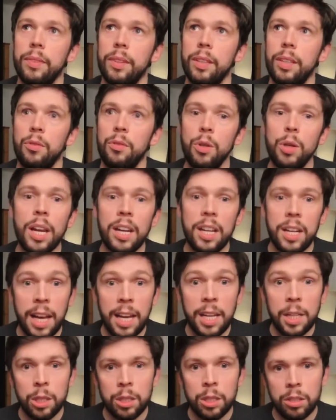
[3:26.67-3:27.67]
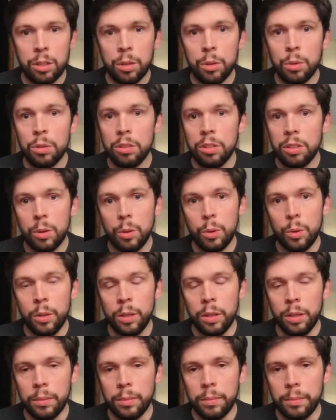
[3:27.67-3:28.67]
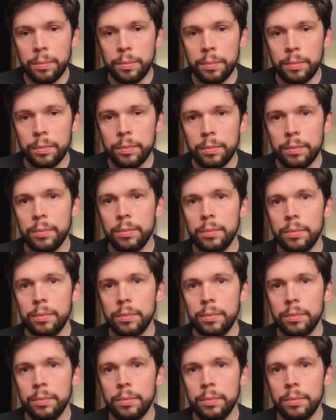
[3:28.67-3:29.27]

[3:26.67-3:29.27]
If you get an agent too soon, yeah,